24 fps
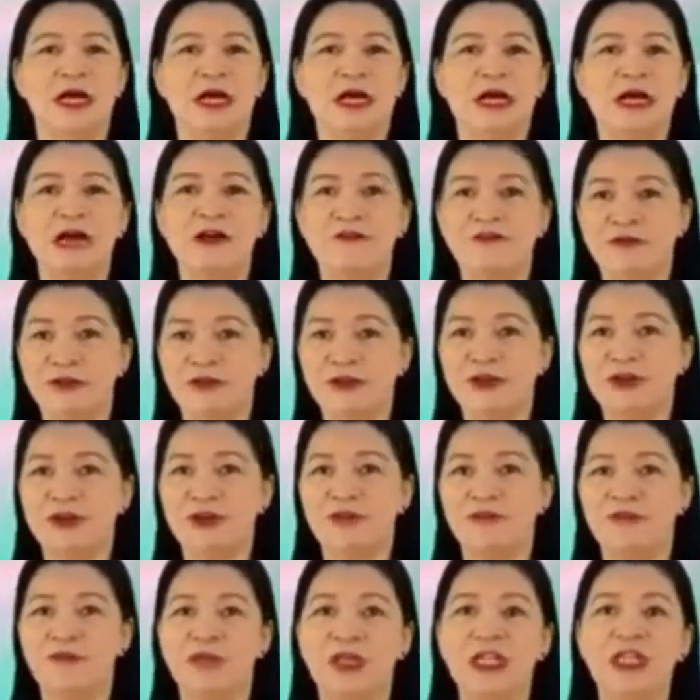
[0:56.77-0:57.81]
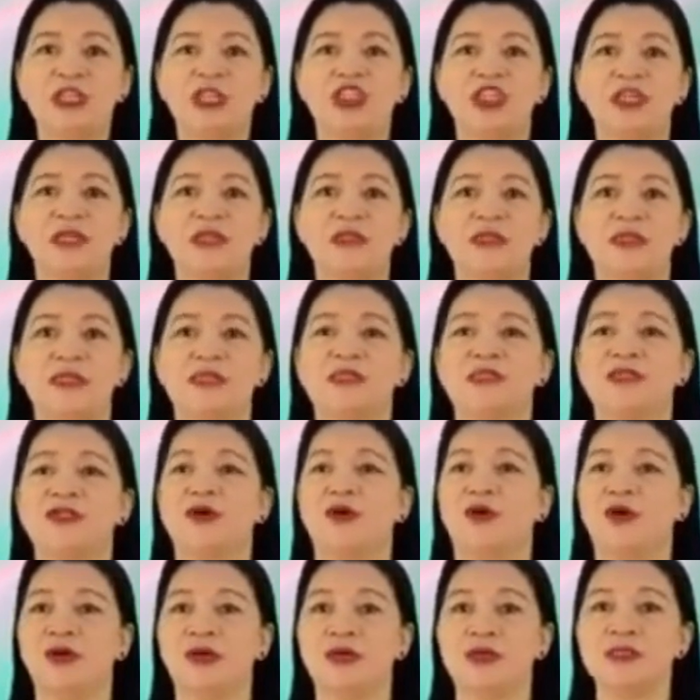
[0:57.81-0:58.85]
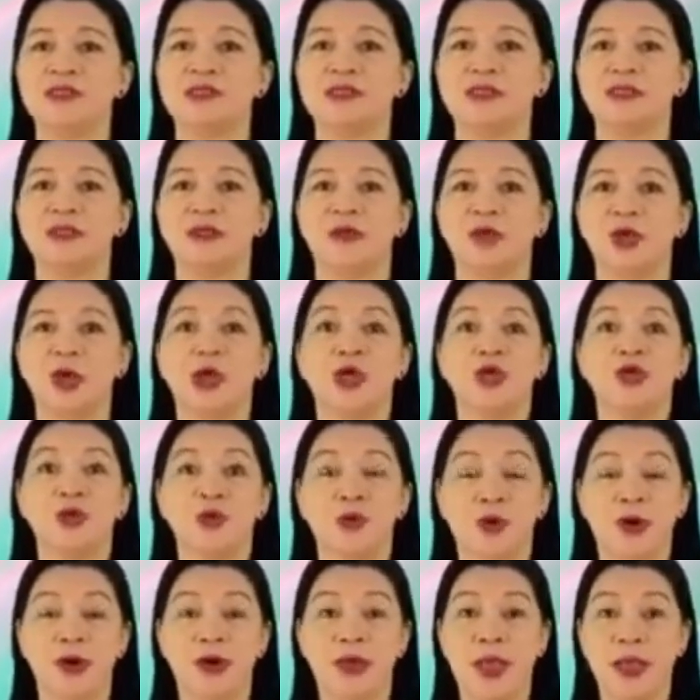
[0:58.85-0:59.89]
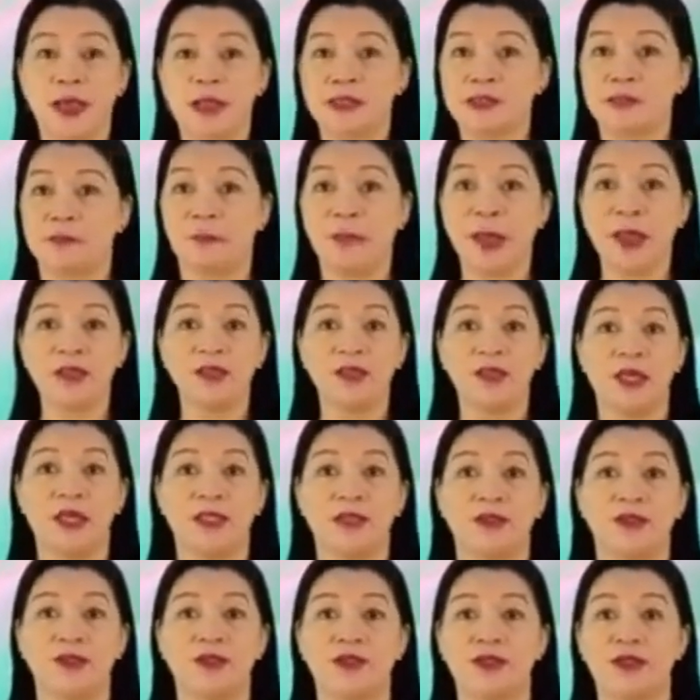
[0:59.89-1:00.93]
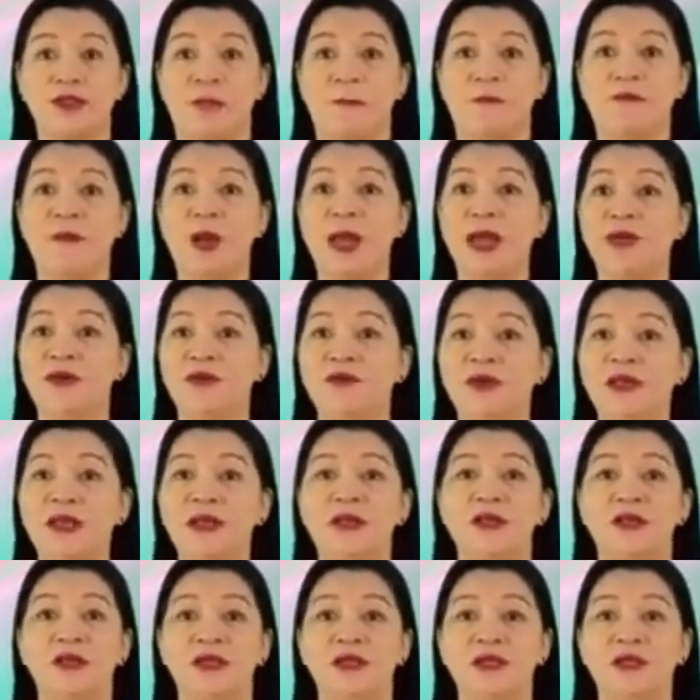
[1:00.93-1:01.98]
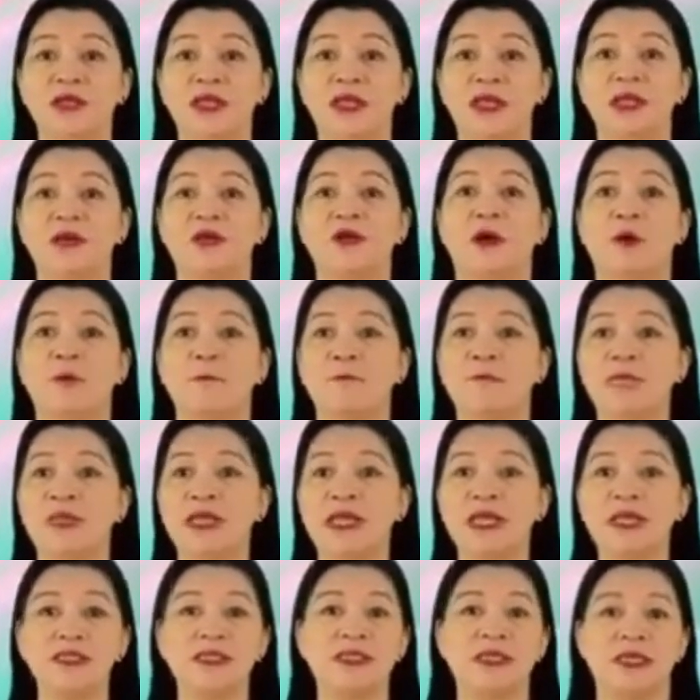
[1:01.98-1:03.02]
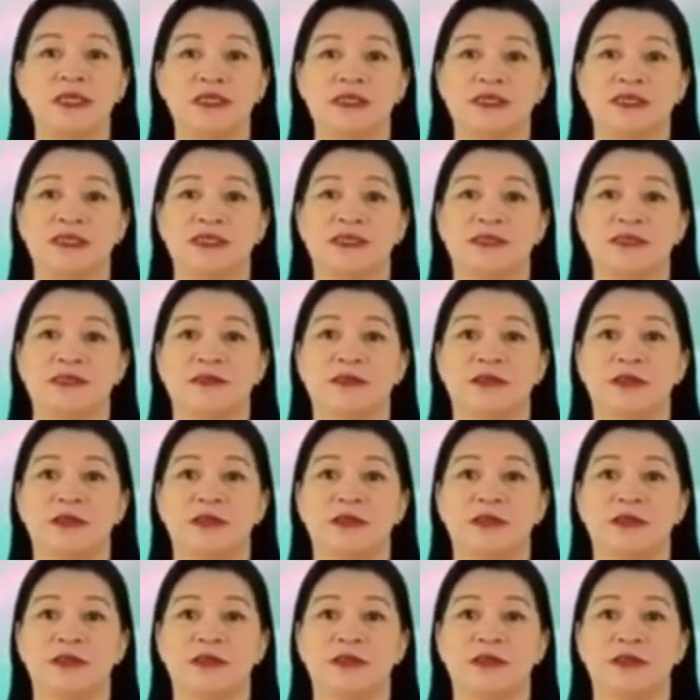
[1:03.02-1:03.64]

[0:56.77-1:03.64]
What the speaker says: After finishing this course, you are expected to the following learning competencies,